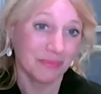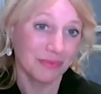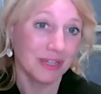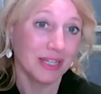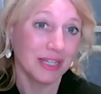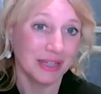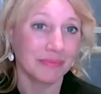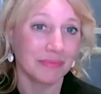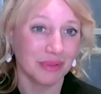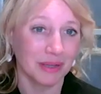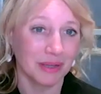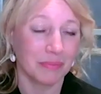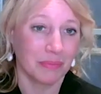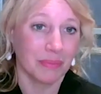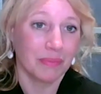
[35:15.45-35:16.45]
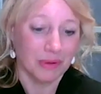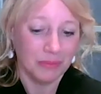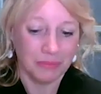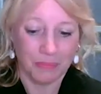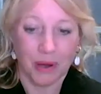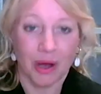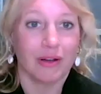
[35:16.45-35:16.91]
really
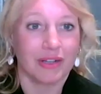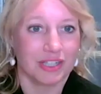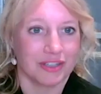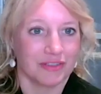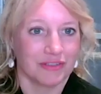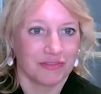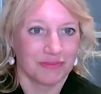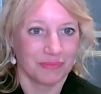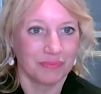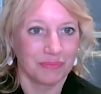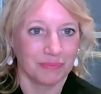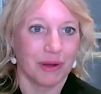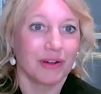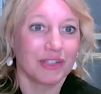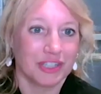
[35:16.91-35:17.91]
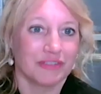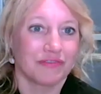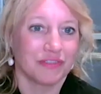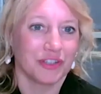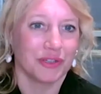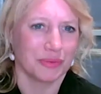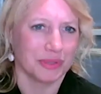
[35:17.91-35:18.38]
part of
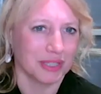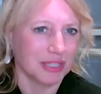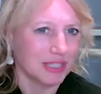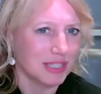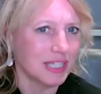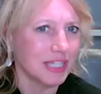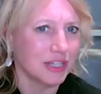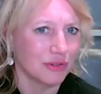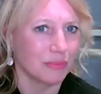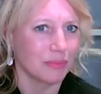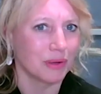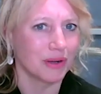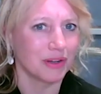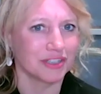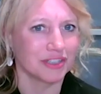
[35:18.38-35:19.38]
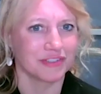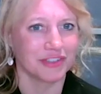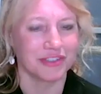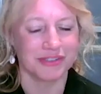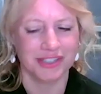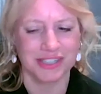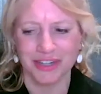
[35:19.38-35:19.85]
you and a secret part of
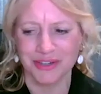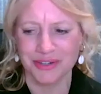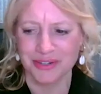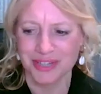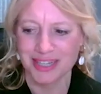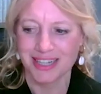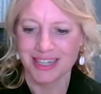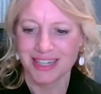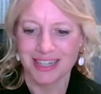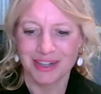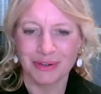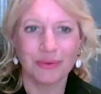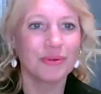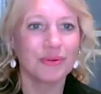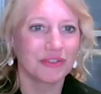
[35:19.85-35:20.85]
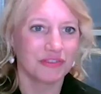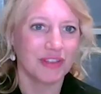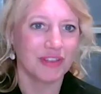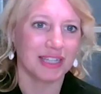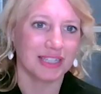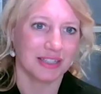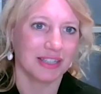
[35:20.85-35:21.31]
you. So all of
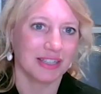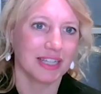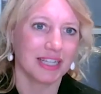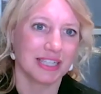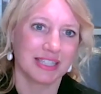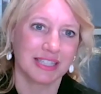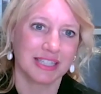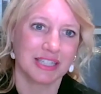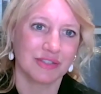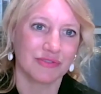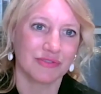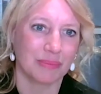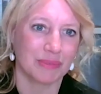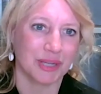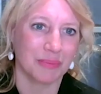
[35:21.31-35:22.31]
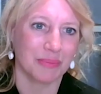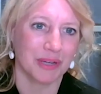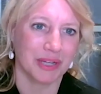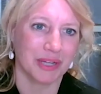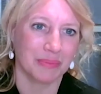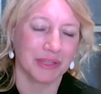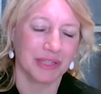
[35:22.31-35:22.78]
that, I think, is wrapped up
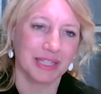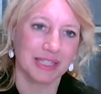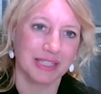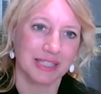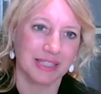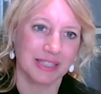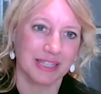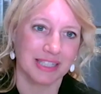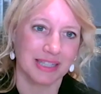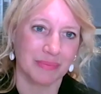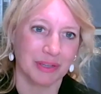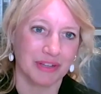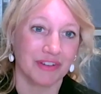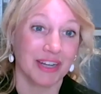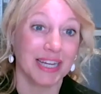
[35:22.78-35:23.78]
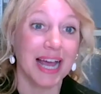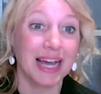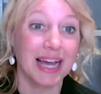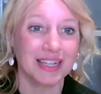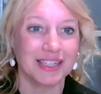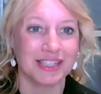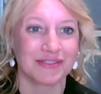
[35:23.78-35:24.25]
in it. But there's something very
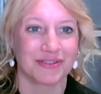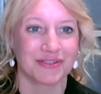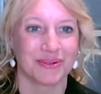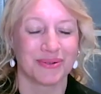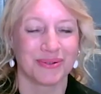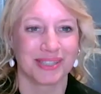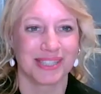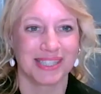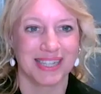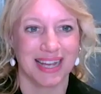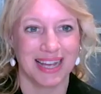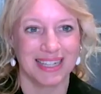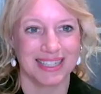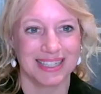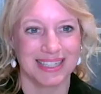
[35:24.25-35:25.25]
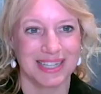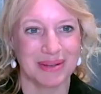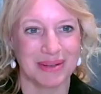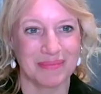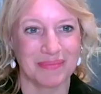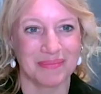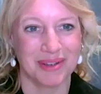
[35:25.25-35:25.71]
callous, of course, and
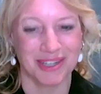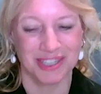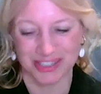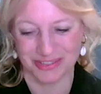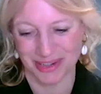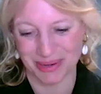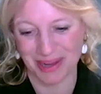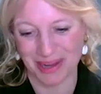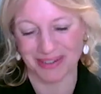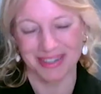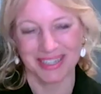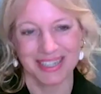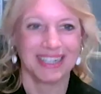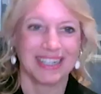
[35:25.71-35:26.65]
mercenary about